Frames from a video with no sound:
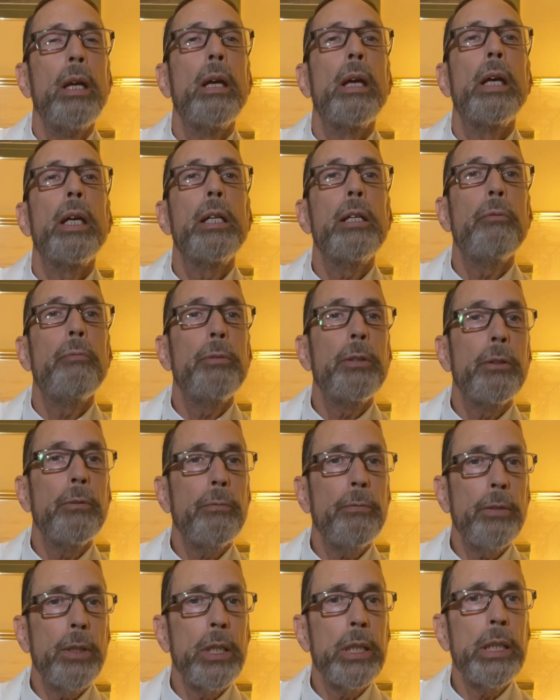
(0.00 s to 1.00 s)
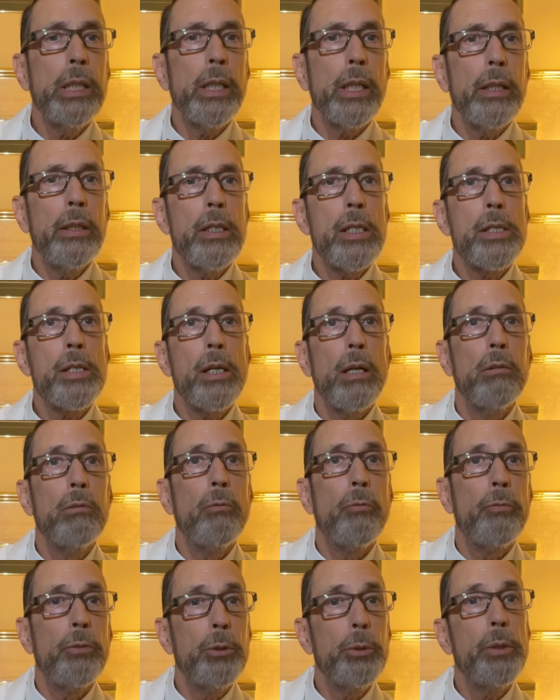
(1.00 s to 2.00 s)
And if you're finding this
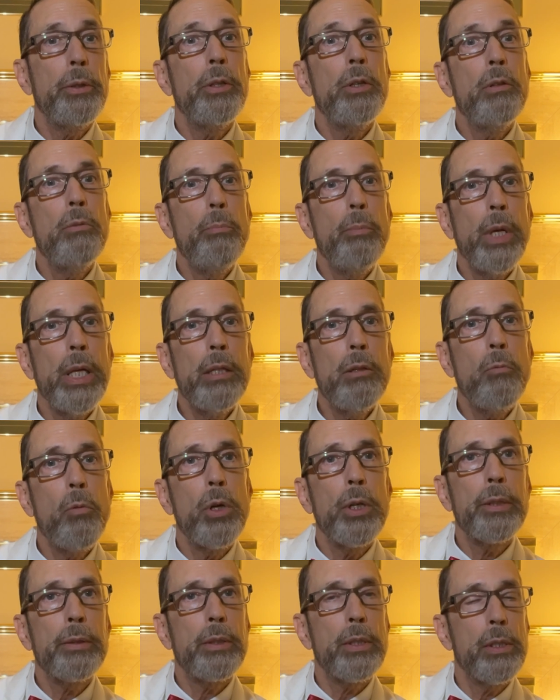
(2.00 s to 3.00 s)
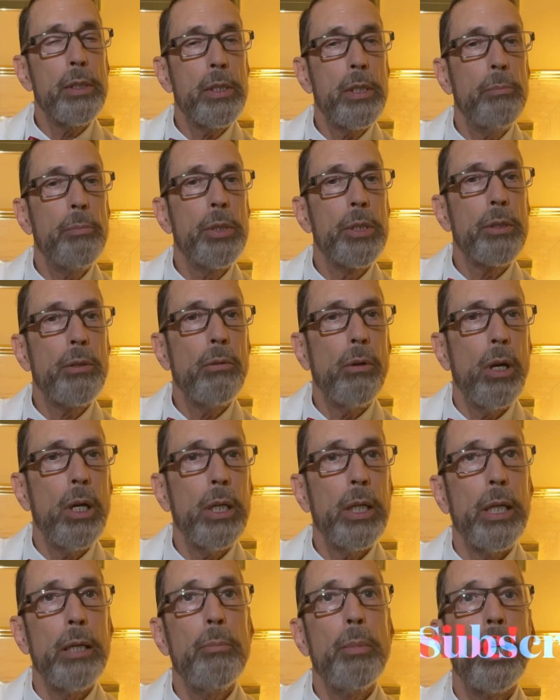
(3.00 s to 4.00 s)
helpful, you may want to
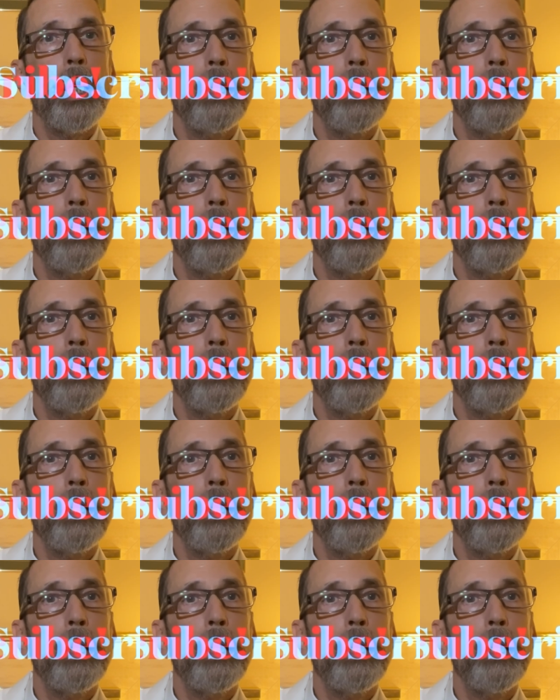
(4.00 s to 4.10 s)
subscribe.